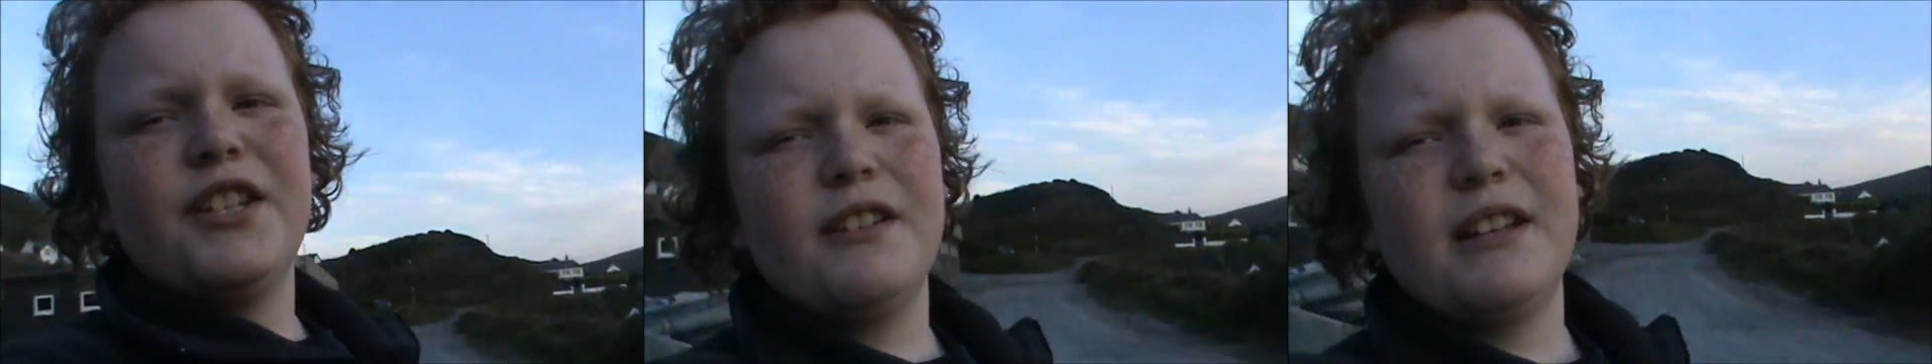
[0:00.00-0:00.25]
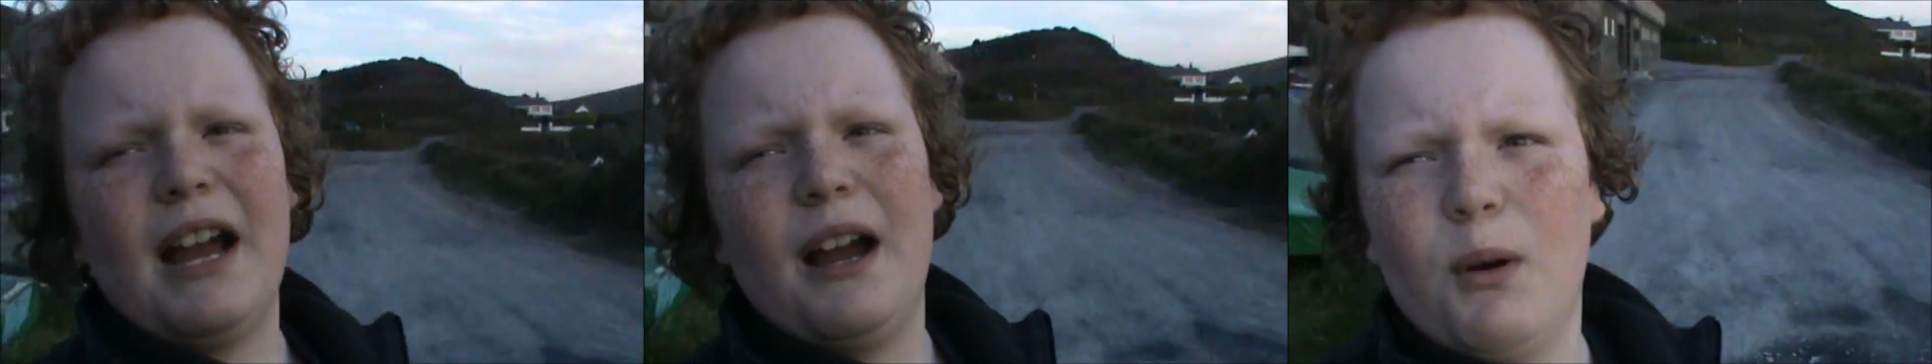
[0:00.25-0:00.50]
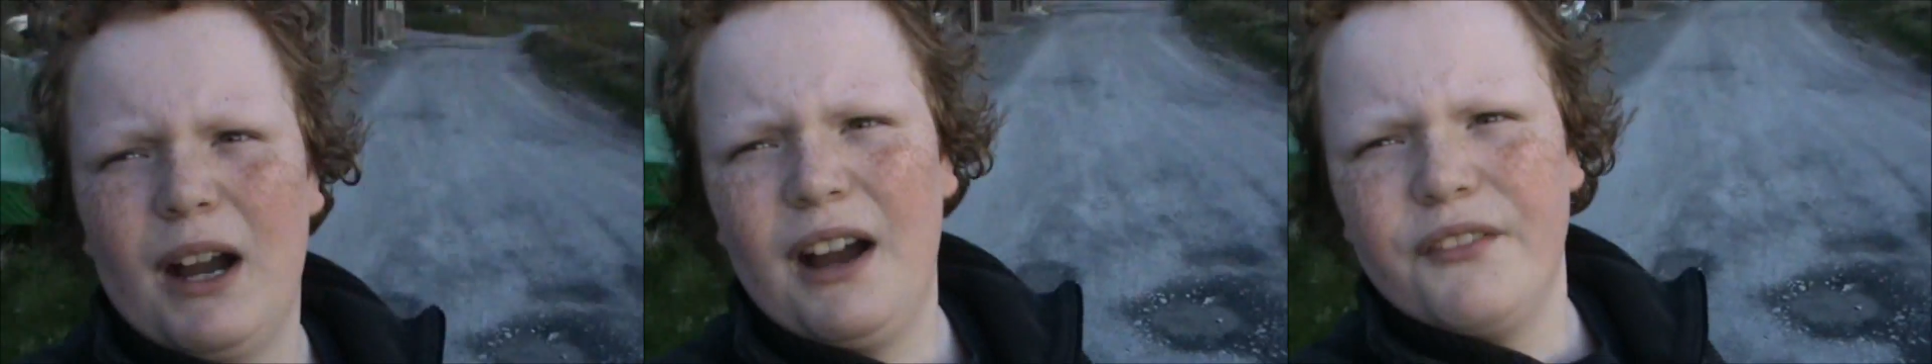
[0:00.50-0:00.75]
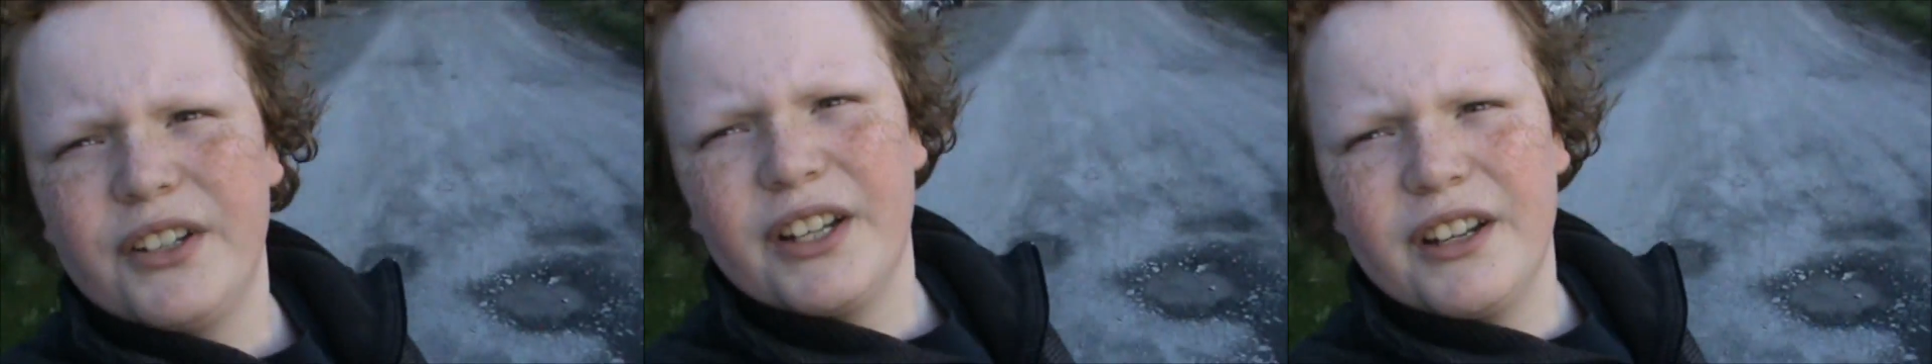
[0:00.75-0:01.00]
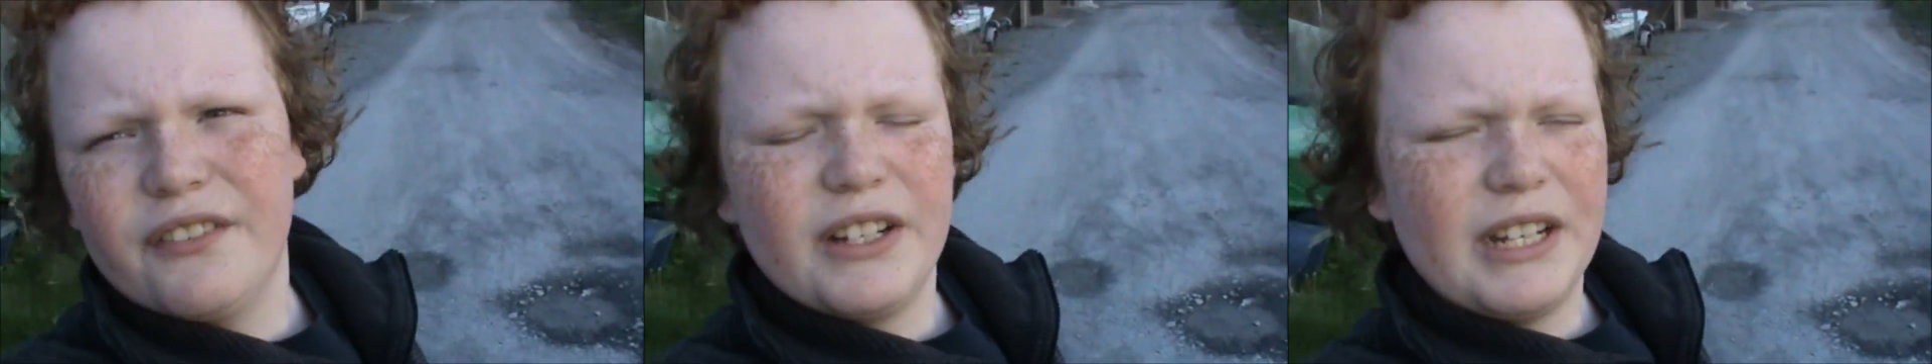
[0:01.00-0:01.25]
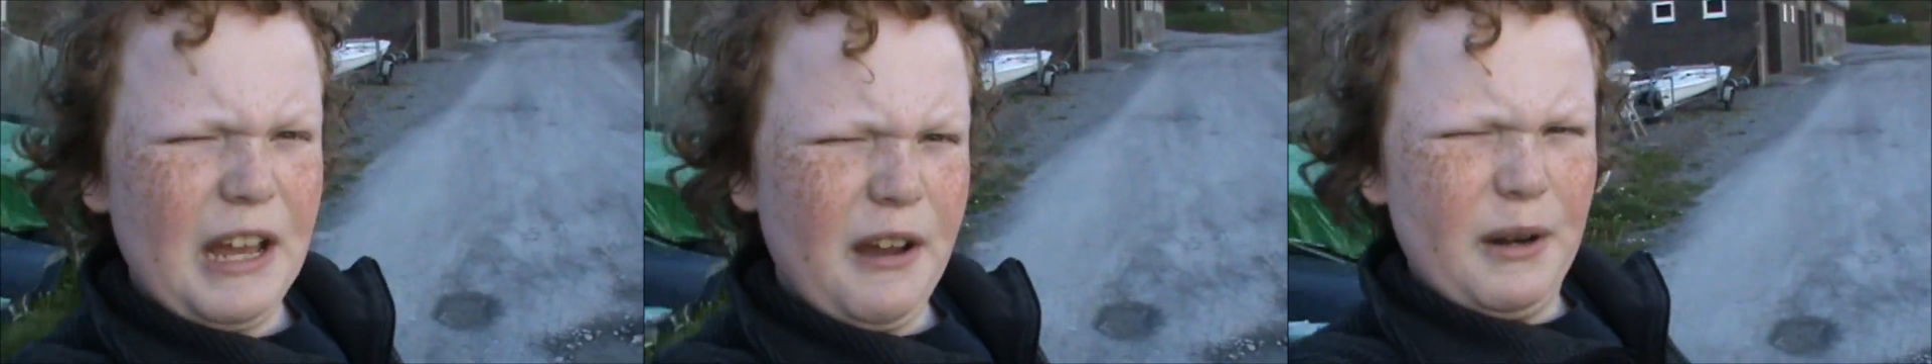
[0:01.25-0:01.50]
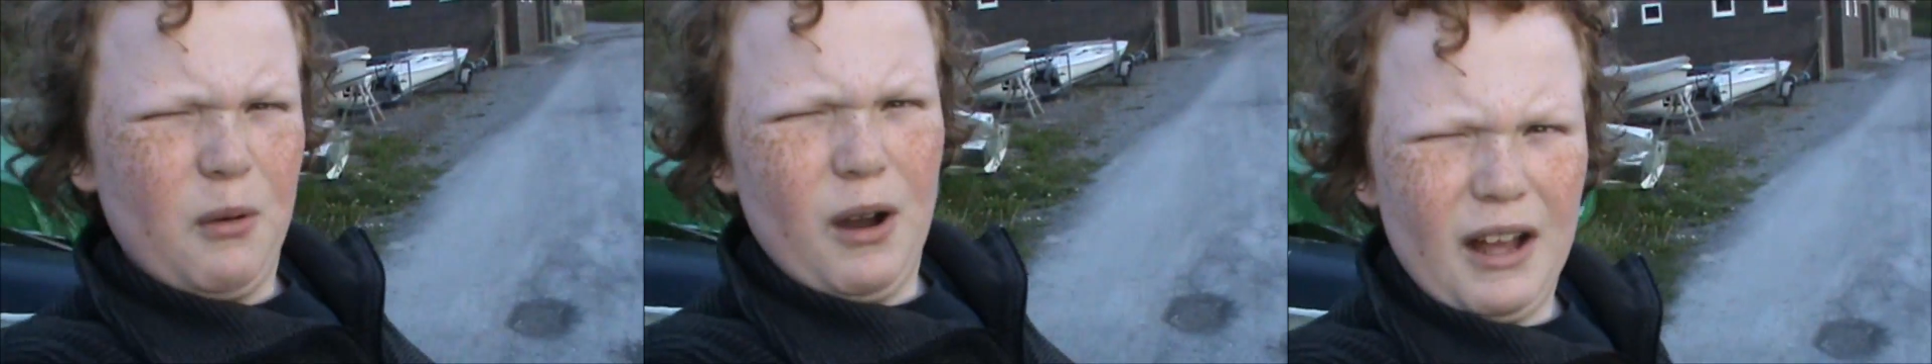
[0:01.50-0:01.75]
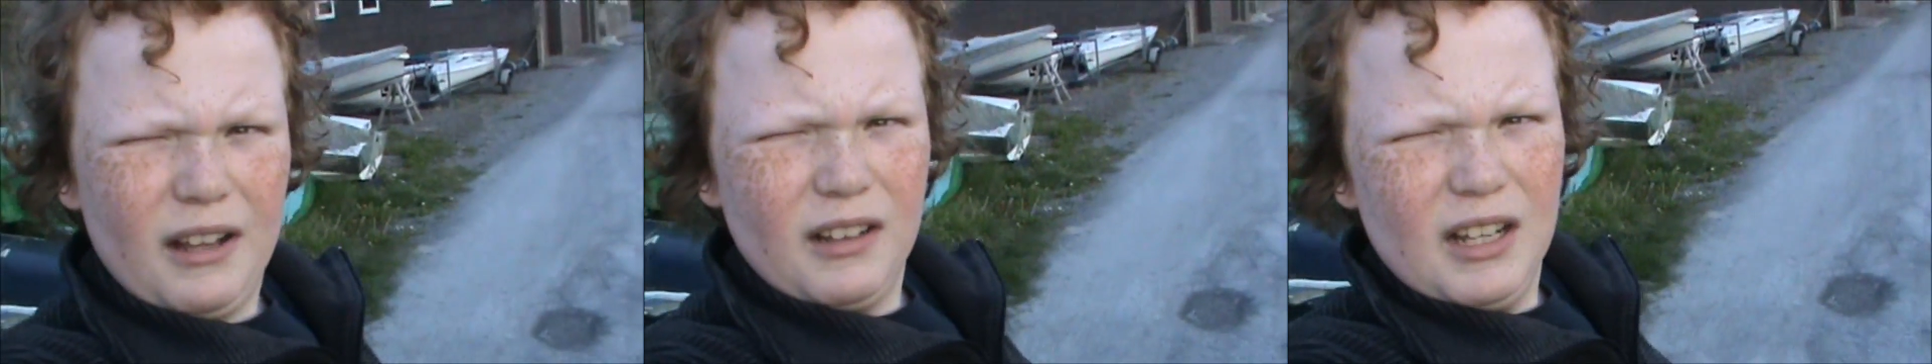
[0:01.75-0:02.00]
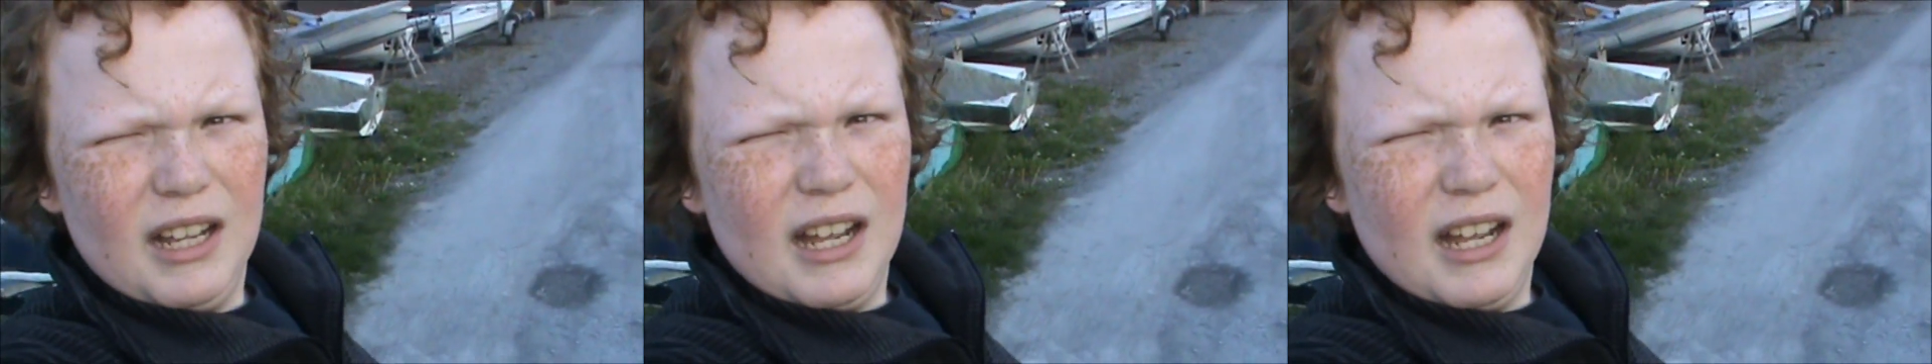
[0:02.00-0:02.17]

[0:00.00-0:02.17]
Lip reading: to you now. I haven't done a video in a while.